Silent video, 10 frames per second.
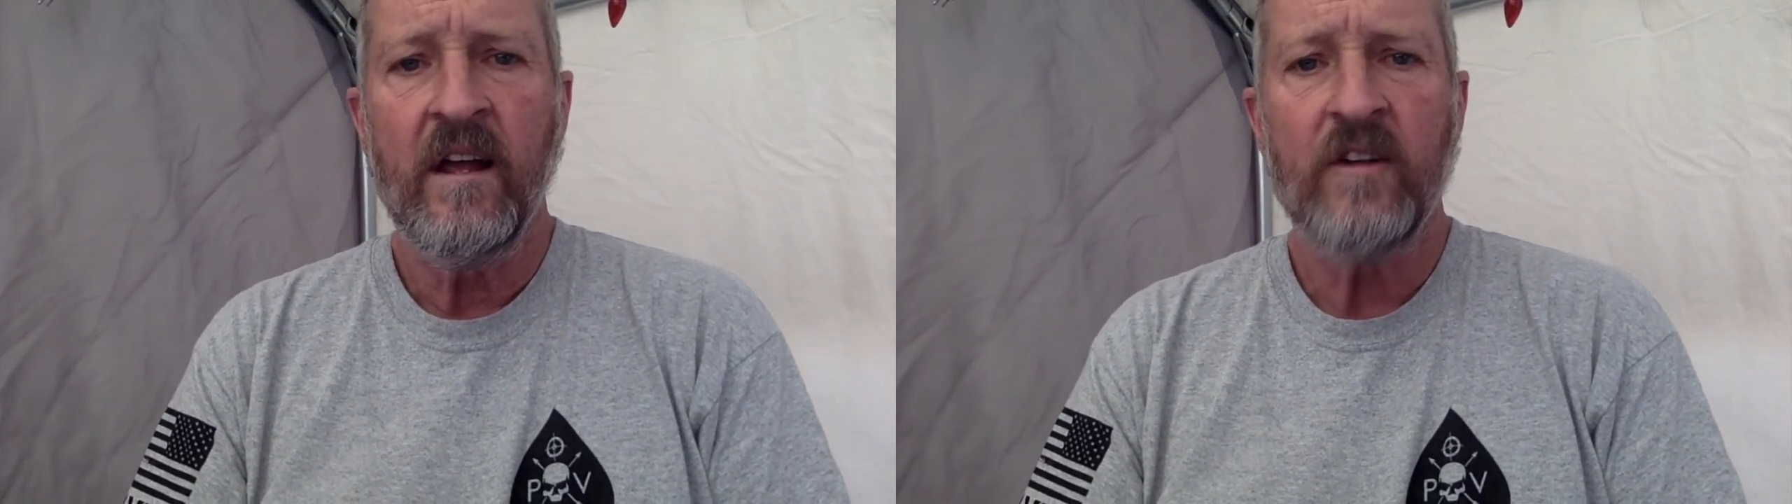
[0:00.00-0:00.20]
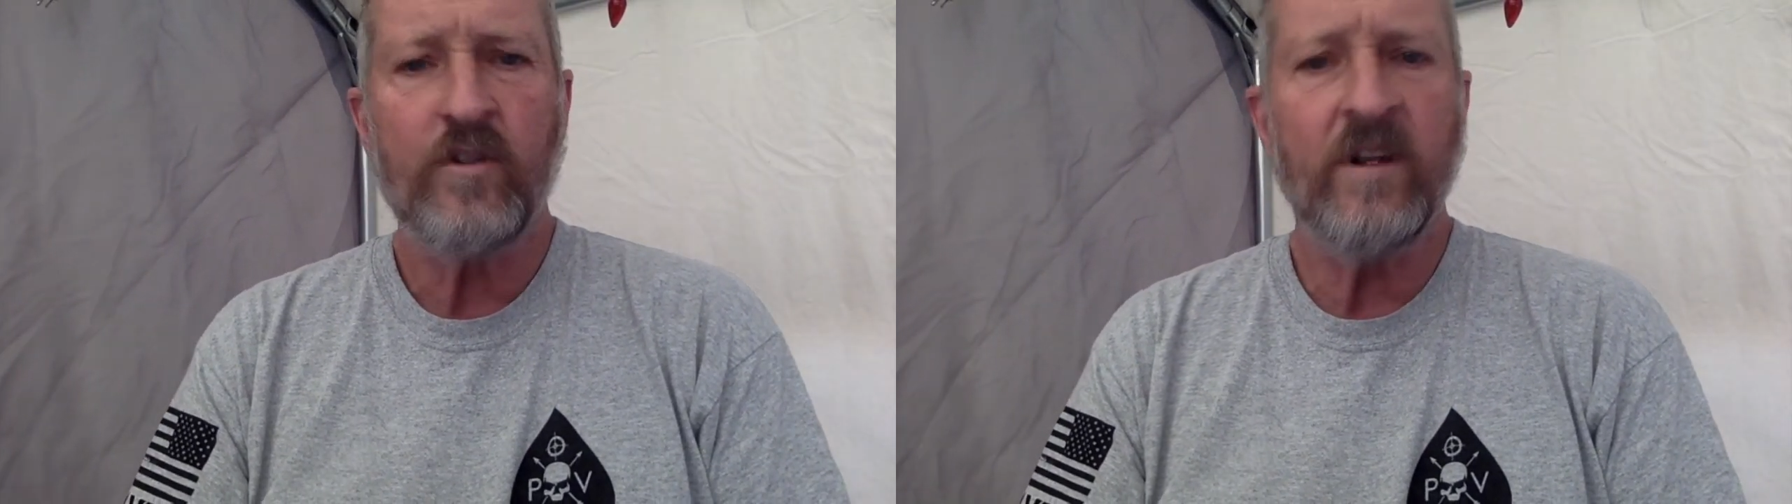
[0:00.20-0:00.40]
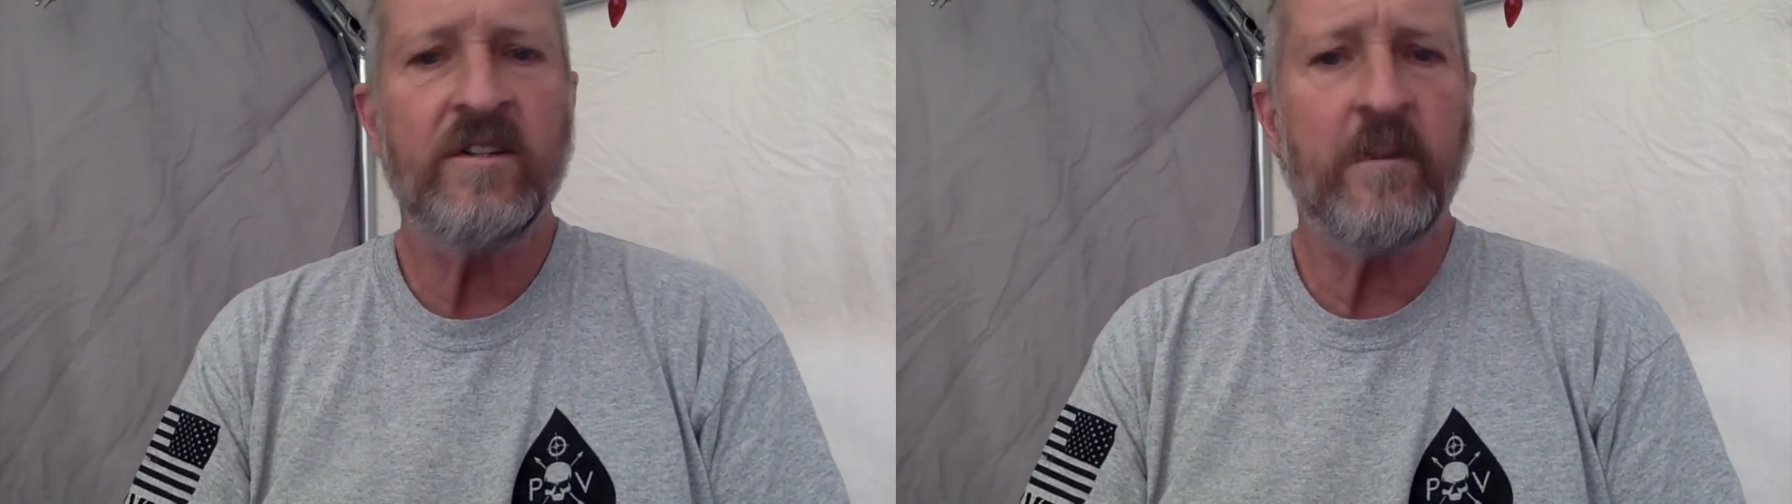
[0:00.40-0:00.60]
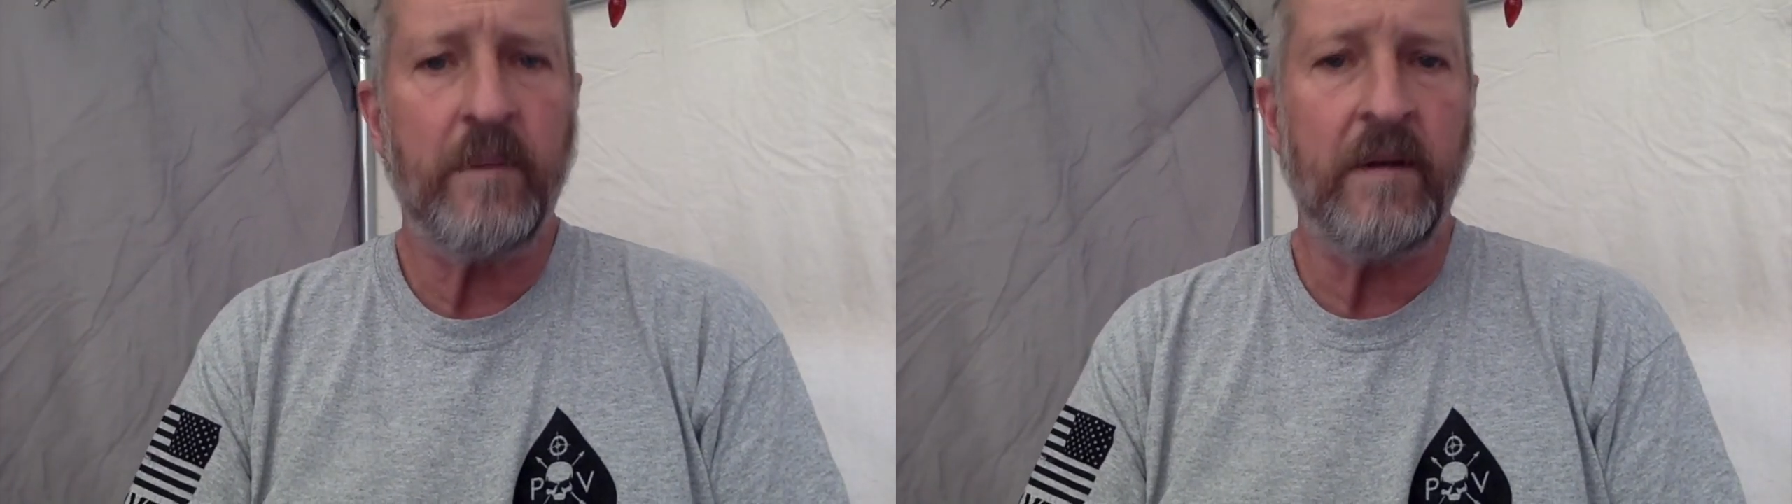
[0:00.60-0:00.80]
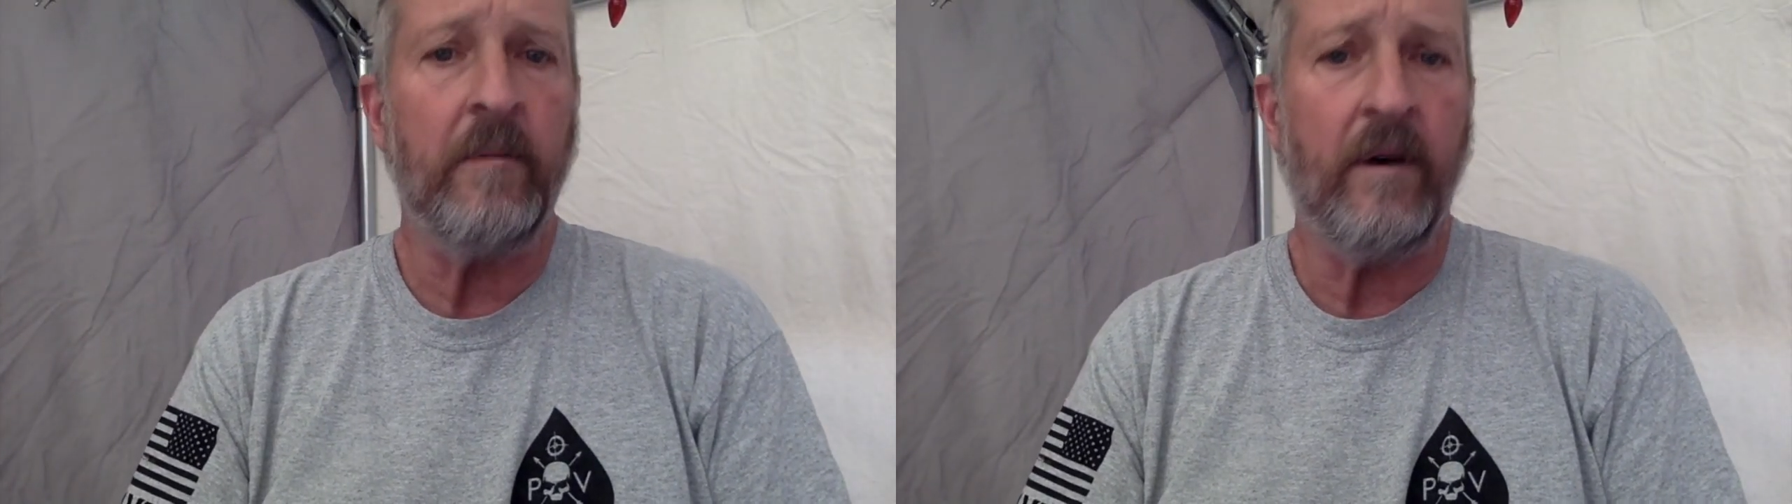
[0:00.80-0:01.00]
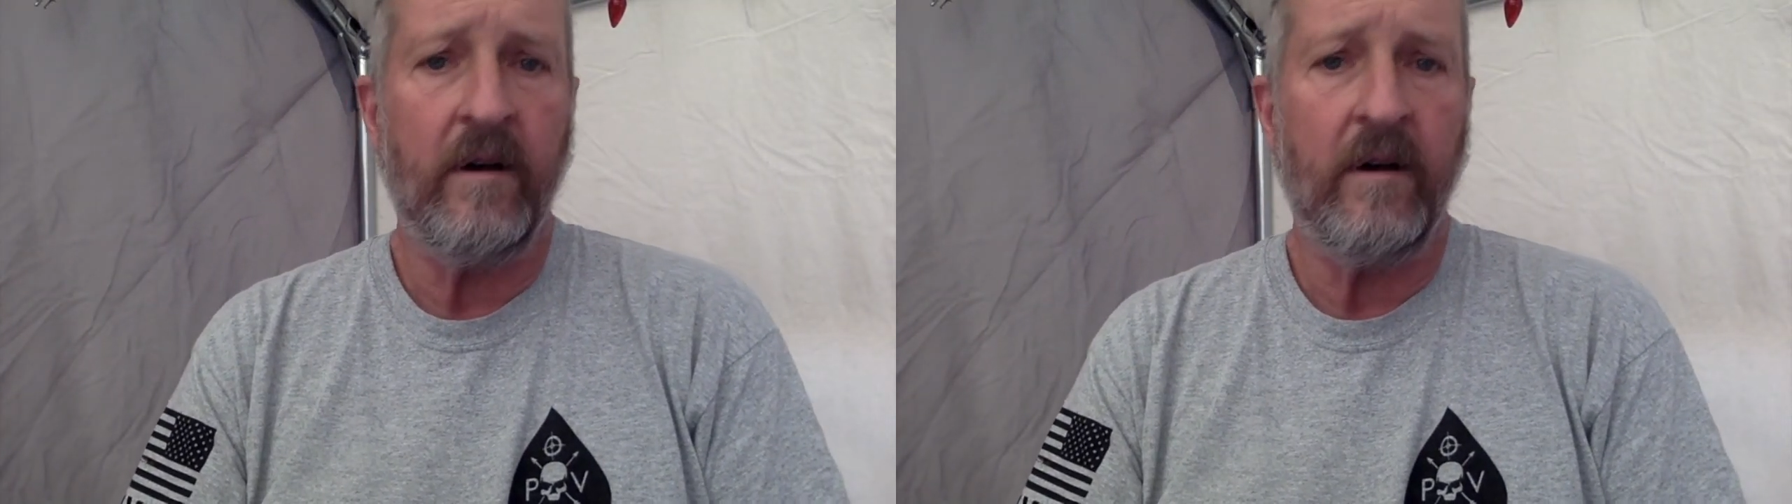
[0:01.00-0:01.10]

trust the people.